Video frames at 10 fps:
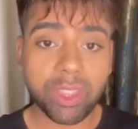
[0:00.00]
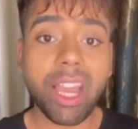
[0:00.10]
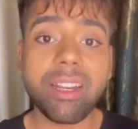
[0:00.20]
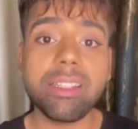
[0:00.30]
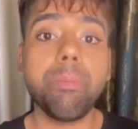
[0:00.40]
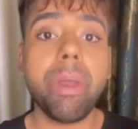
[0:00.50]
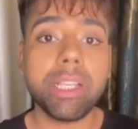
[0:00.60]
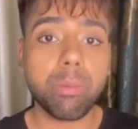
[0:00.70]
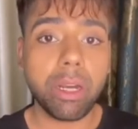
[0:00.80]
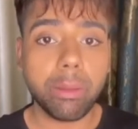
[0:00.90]
That is the
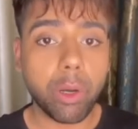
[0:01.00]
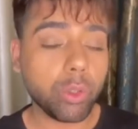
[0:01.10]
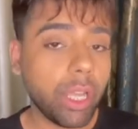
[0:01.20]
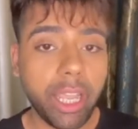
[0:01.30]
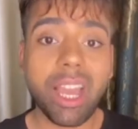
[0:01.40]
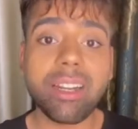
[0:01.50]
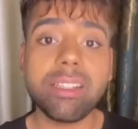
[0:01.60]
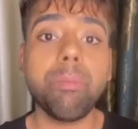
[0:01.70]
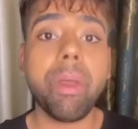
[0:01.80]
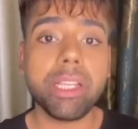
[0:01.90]
best part about the air. That is
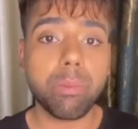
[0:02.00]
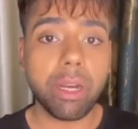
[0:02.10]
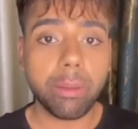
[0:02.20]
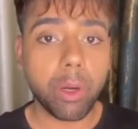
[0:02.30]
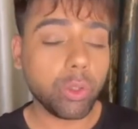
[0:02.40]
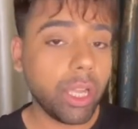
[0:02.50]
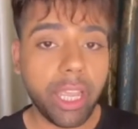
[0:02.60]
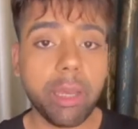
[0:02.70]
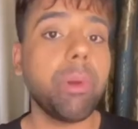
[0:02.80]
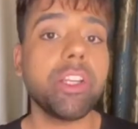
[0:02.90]
the best part about the
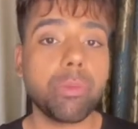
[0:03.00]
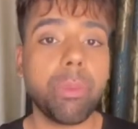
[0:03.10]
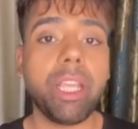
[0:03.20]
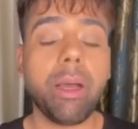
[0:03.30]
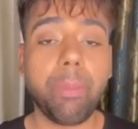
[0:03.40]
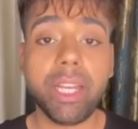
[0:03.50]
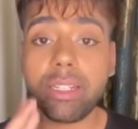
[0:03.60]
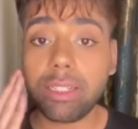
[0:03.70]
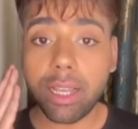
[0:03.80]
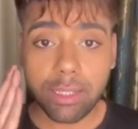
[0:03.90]
airbrush makeup.
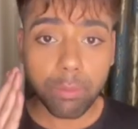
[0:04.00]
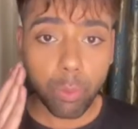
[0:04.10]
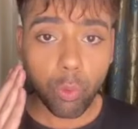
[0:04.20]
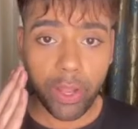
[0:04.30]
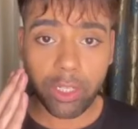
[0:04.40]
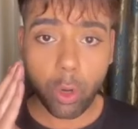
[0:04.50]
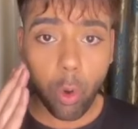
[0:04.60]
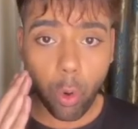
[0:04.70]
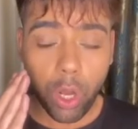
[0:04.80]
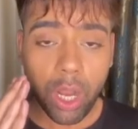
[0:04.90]
It doesn't move at
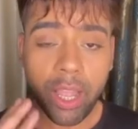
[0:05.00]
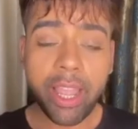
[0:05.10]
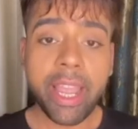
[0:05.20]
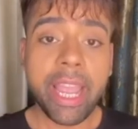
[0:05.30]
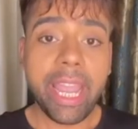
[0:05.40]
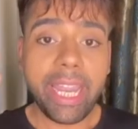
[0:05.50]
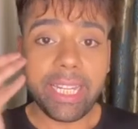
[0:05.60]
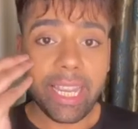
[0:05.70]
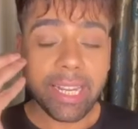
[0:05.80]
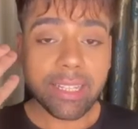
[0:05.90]
all
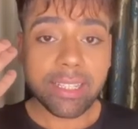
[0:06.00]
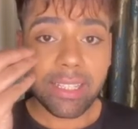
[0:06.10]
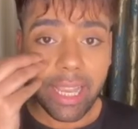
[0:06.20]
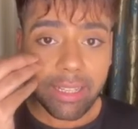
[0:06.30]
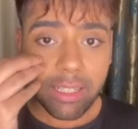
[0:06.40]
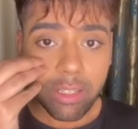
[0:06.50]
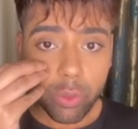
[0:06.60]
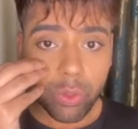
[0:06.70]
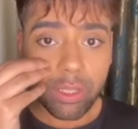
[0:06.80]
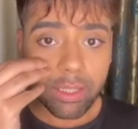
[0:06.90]
it gets sets
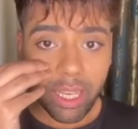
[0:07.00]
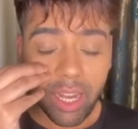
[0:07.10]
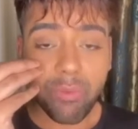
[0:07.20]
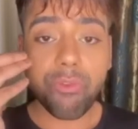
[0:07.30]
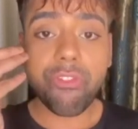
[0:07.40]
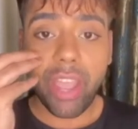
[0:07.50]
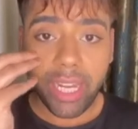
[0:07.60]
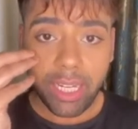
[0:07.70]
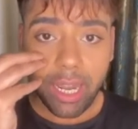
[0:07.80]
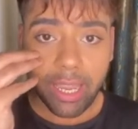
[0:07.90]
into the skin very
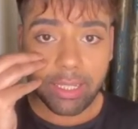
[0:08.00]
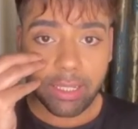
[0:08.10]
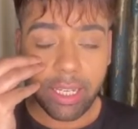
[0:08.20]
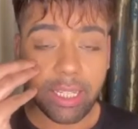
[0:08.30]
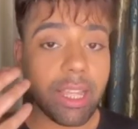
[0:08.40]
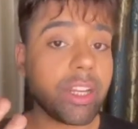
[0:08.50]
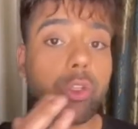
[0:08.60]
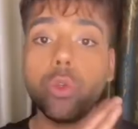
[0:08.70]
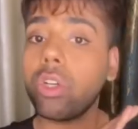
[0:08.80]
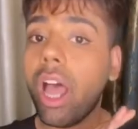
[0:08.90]
nicely that you
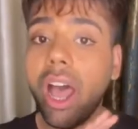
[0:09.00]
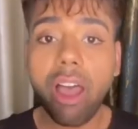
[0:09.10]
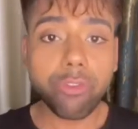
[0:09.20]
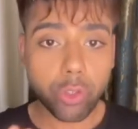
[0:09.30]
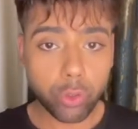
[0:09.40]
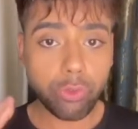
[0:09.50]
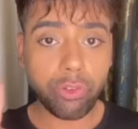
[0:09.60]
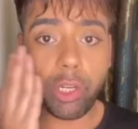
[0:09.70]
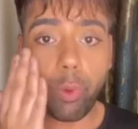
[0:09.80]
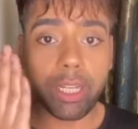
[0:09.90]
don't have to do
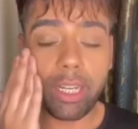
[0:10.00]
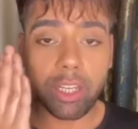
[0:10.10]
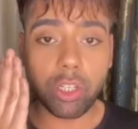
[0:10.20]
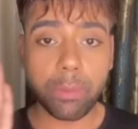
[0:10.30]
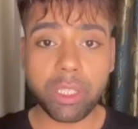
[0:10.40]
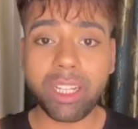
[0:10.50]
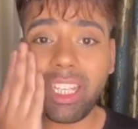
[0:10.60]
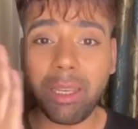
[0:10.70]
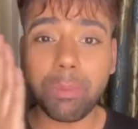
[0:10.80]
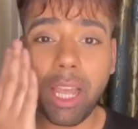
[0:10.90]
frequent touch-ups and
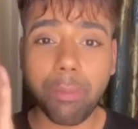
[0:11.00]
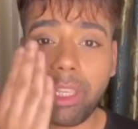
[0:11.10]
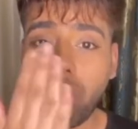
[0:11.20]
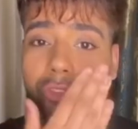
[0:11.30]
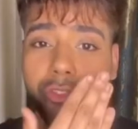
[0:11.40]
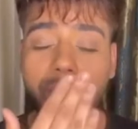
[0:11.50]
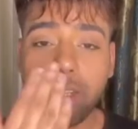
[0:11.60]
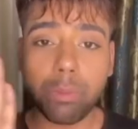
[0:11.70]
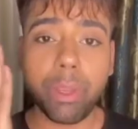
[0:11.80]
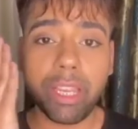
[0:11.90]
keep dabbing your
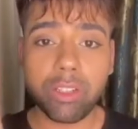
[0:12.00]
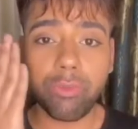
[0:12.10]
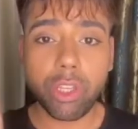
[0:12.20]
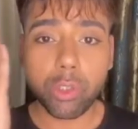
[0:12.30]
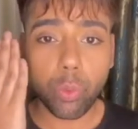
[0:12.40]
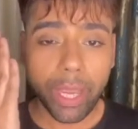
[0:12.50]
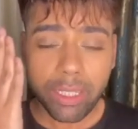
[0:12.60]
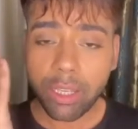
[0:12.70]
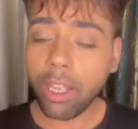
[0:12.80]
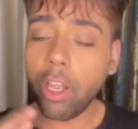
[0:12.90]
face because of the
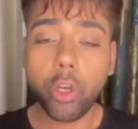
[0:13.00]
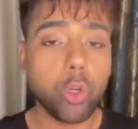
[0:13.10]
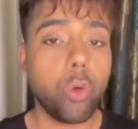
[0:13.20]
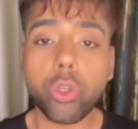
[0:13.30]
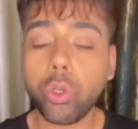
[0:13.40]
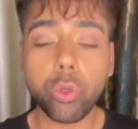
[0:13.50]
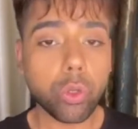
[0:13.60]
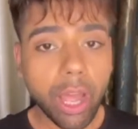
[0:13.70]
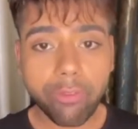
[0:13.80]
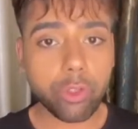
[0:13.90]
sweat. No, you
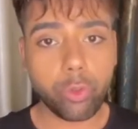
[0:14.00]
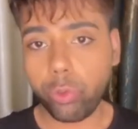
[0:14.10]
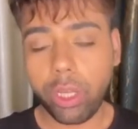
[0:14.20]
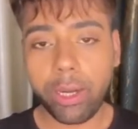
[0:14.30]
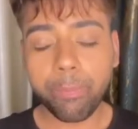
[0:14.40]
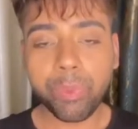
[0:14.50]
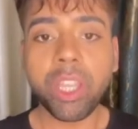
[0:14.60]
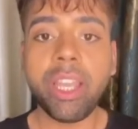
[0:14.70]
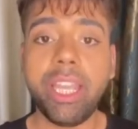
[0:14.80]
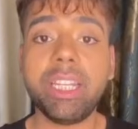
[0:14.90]
don't have to do that.
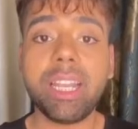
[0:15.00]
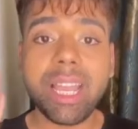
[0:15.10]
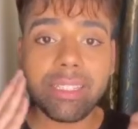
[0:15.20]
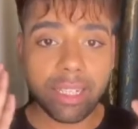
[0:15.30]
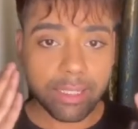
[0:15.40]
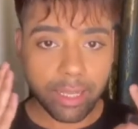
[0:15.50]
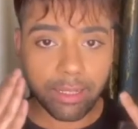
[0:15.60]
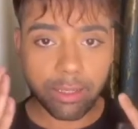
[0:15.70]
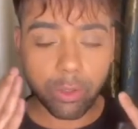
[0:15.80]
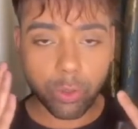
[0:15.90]
It nicely
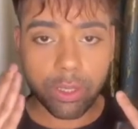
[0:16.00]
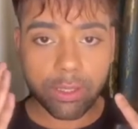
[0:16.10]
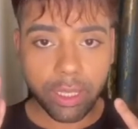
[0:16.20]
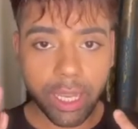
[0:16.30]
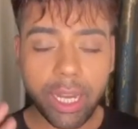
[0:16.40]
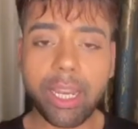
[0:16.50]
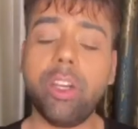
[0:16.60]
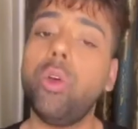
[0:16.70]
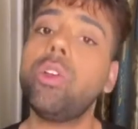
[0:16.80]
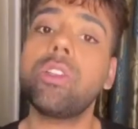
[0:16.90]
sets into the skin
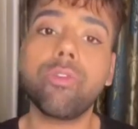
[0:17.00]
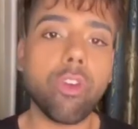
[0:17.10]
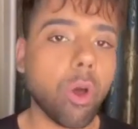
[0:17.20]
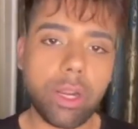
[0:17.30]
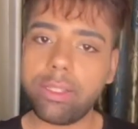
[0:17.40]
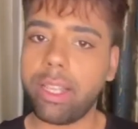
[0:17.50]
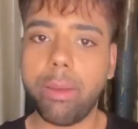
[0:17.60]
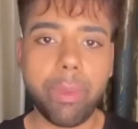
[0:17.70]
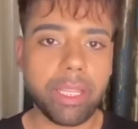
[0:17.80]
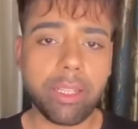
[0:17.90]
and looks flawless and
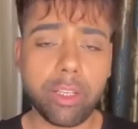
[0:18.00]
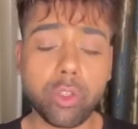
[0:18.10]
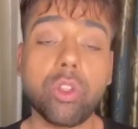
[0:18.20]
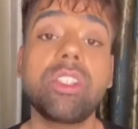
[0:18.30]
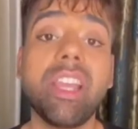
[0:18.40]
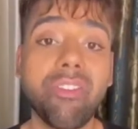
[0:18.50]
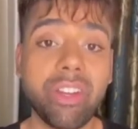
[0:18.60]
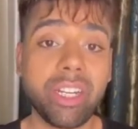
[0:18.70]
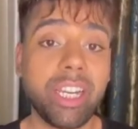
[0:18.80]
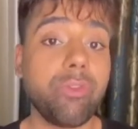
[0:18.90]
amazing. So
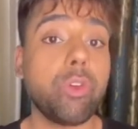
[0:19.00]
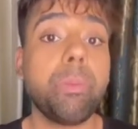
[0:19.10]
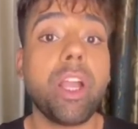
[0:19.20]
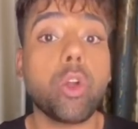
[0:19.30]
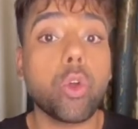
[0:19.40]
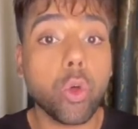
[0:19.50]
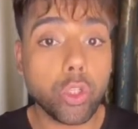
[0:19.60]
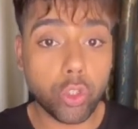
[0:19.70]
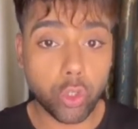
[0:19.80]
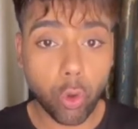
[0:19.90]
definitely it would be a
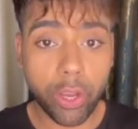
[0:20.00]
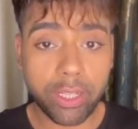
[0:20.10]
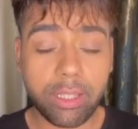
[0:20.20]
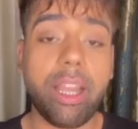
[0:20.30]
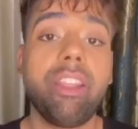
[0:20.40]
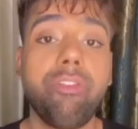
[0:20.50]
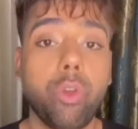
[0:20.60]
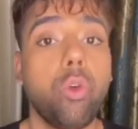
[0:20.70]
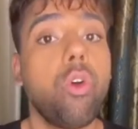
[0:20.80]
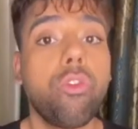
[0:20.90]
good choice that if you
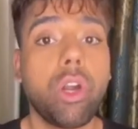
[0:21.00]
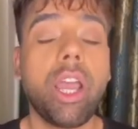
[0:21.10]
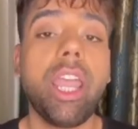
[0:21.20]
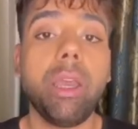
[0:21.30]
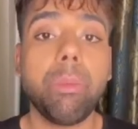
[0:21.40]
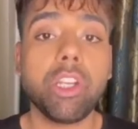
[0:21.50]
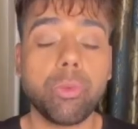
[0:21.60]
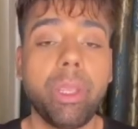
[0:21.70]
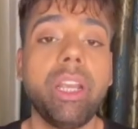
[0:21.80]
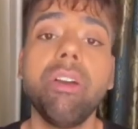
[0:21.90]
go for a
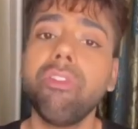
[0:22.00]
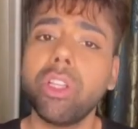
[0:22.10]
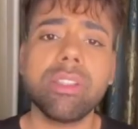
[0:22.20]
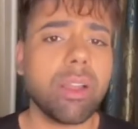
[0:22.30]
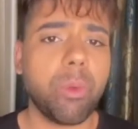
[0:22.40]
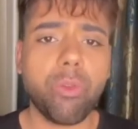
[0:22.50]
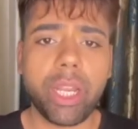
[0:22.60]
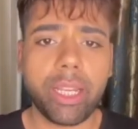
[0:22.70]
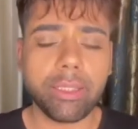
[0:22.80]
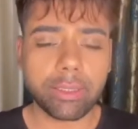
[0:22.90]
airbrush makeup for the summer
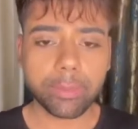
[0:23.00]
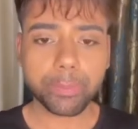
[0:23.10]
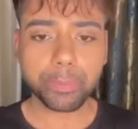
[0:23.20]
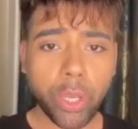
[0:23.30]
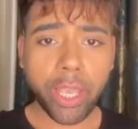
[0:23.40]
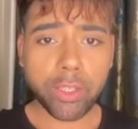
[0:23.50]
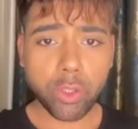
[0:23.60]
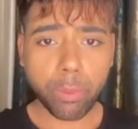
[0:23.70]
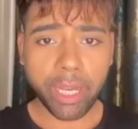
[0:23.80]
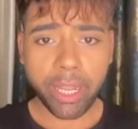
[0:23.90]
weddings. Okay,
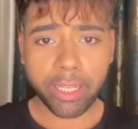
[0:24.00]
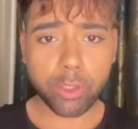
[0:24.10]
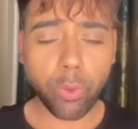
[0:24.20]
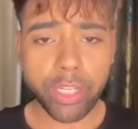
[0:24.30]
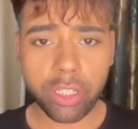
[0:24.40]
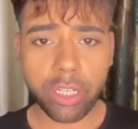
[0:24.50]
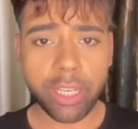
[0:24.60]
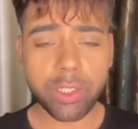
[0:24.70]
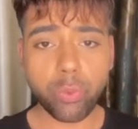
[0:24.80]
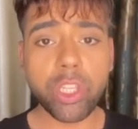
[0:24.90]
so my next question
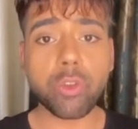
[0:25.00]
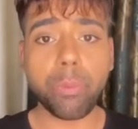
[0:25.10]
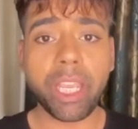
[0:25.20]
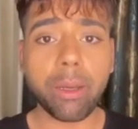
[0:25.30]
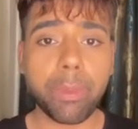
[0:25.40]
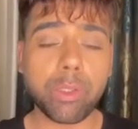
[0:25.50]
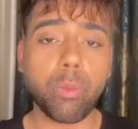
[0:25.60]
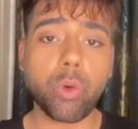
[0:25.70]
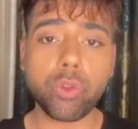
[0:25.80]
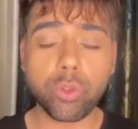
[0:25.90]
is which makeup is
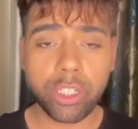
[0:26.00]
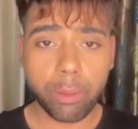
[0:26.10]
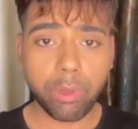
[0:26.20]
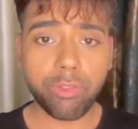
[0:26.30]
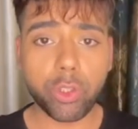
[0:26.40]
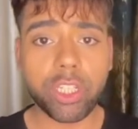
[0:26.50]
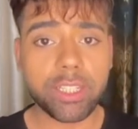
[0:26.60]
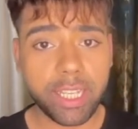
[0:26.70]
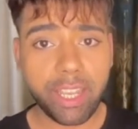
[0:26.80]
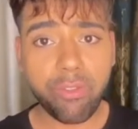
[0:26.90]
more suitable for the
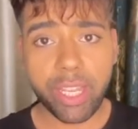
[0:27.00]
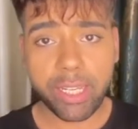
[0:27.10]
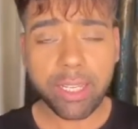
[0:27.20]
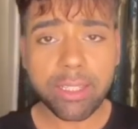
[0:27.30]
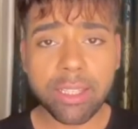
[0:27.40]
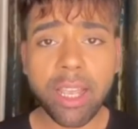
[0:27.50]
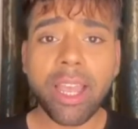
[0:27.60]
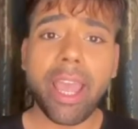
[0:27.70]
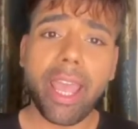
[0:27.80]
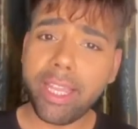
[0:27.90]
day weddings,
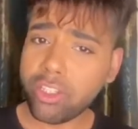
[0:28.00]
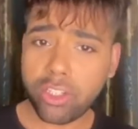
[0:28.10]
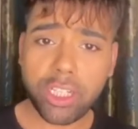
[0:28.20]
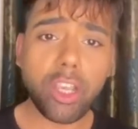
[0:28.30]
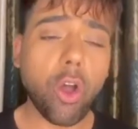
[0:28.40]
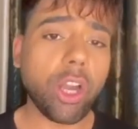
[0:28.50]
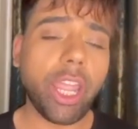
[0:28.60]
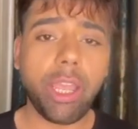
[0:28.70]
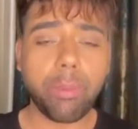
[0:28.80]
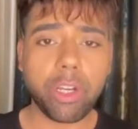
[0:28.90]
HD or
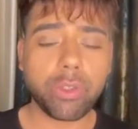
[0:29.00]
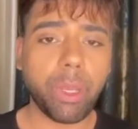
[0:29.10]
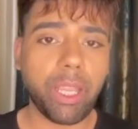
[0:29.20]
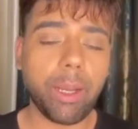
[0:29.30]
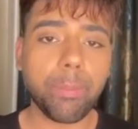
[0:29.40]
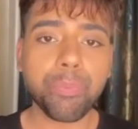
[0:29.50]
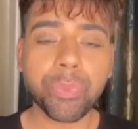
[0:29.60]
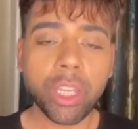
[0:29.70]
airbrush makeup?